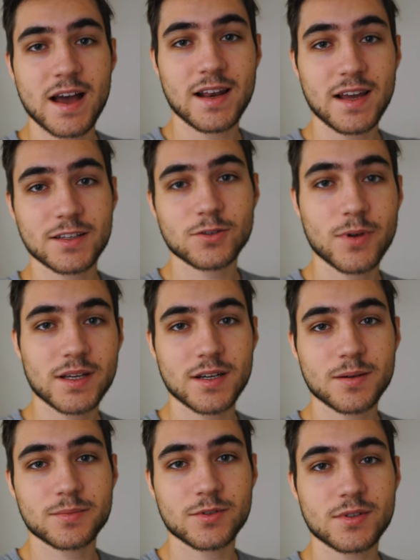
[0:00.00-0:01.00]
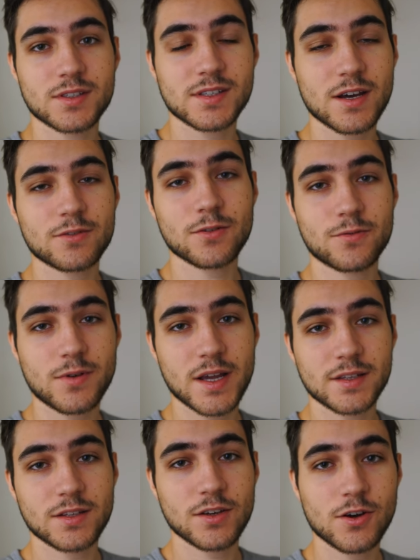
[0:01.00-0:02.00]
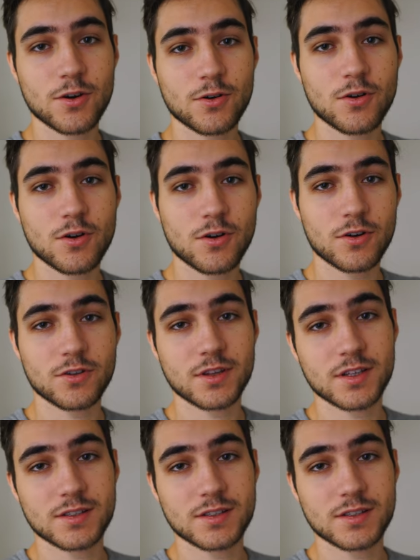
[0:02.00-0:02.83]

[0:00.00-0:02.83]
like to wake up to the sound of radio on